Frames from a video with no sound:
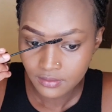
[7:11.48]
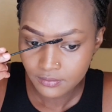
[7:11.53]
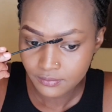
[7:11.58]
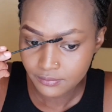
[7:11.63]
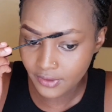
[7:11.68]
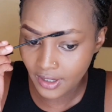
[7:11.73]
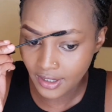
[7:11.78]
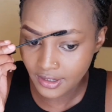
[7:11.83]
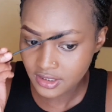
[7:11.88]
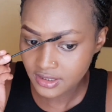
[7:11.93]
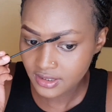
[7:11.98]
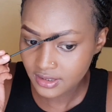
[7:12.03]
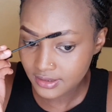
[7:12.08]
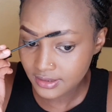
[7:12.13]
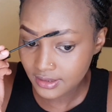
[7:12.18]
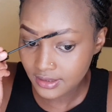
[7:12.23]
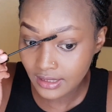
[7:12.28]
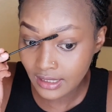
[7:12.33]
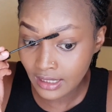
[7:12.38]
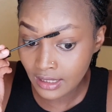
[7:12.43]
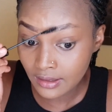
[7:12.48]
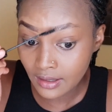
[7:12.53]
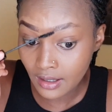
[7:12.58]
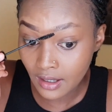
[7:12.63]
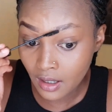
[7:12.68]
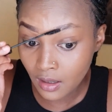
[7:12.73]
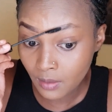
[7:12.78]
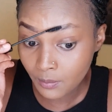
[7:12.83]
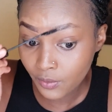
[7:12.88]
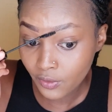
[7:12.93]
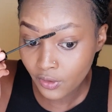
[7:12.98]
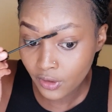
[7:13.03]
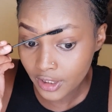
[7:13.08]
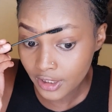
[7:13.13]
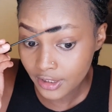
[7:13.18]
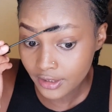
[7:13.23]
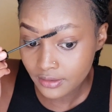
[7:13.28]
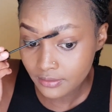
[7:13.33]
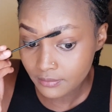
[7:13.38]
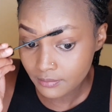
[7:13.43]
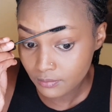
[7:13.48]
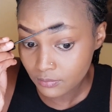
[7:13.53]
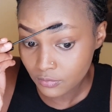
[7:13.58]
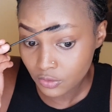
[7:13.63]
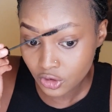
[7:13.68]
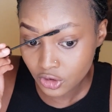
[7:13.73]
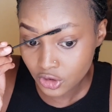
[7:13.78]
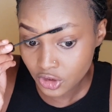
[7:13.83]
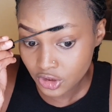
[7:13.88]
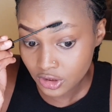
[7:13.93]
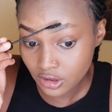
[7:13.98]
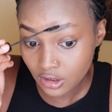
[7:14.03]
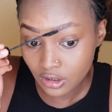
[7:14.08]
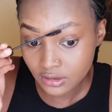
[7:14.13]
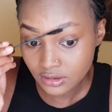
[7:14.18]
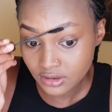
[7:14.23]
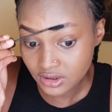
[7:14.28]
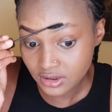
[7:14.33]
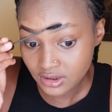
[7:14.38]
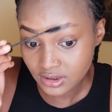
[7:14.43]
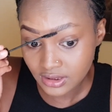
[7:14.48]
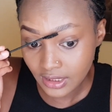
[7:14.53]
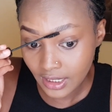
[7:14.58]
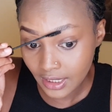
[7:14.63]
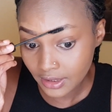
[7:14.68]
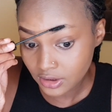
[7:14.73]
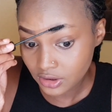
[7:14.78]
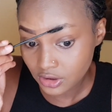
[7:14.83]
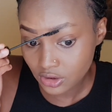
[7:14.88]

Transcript: Brush it in an upward motion, just like